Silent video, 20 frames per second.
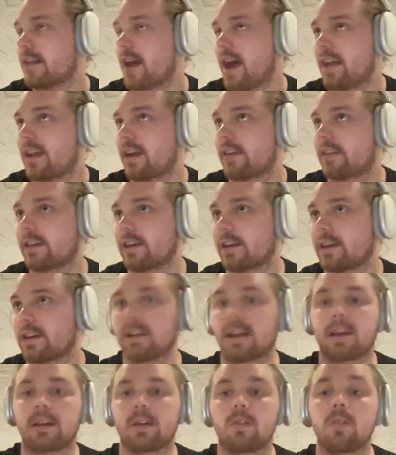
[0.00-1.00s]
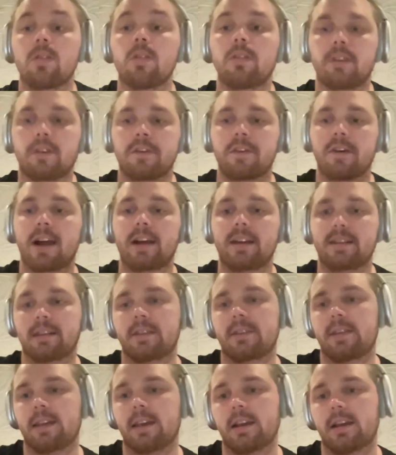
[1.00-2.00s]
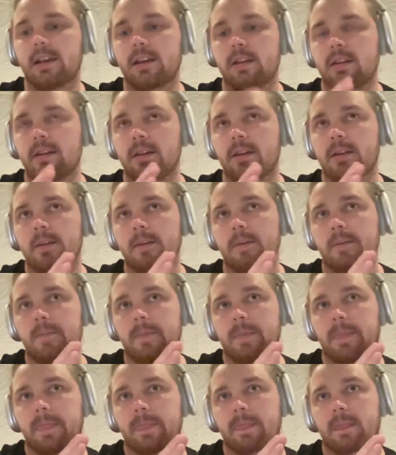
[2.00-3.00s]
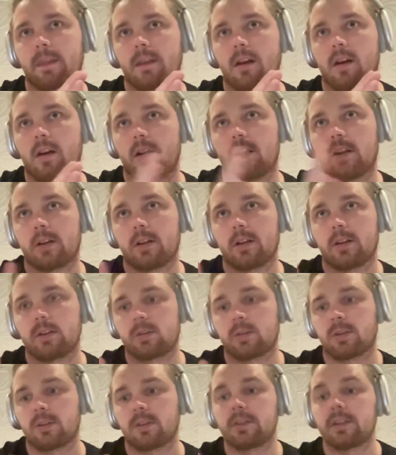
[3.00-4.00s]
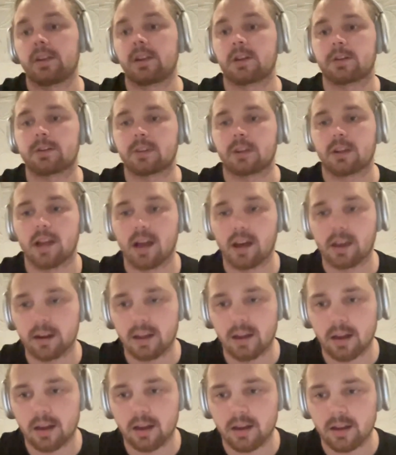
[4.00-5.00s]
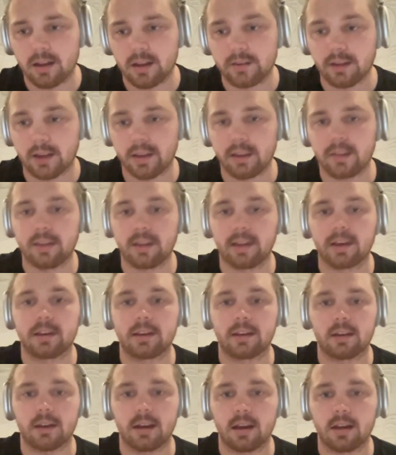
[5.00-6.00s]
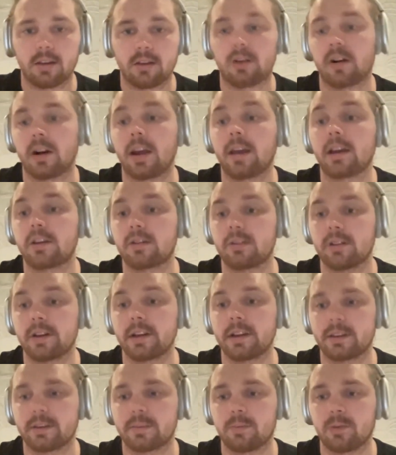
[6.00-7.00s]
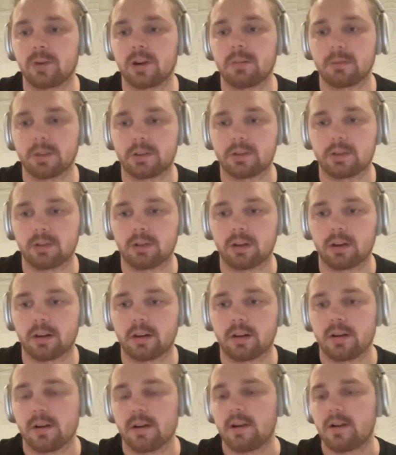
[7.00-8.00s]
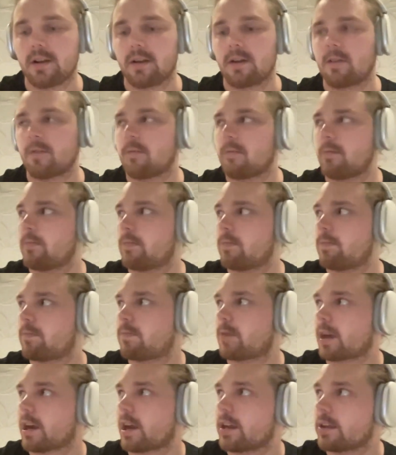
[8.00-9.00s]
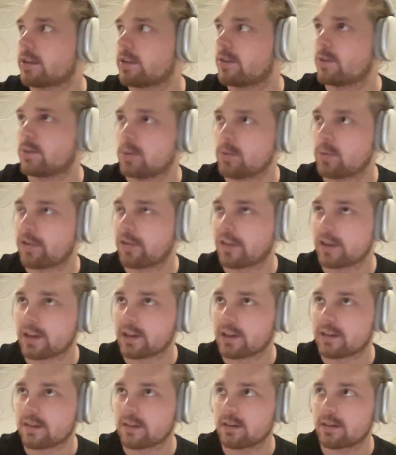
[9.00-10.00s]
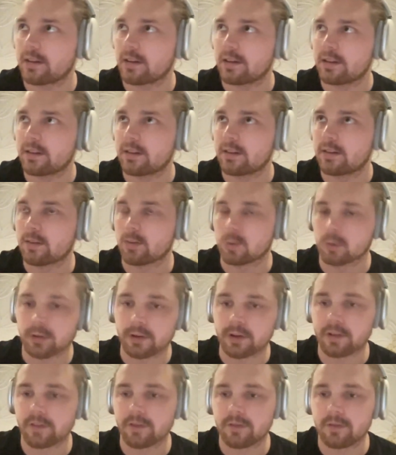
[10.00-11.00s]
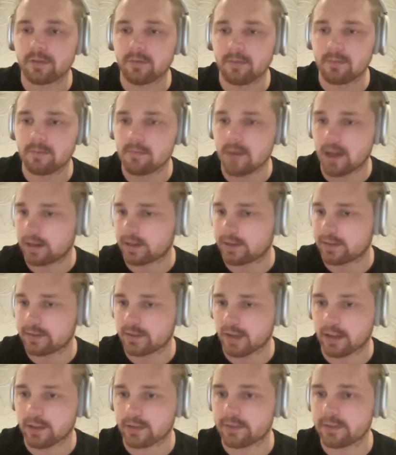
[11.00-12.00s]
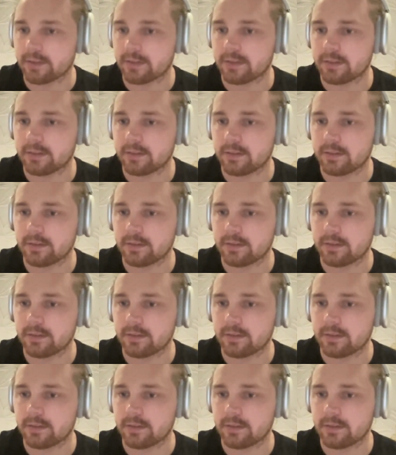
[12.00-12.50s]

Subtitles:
I think like fact that they are sort of near Solana is, I think, or I agree it's premature. But I do think sort of makes sense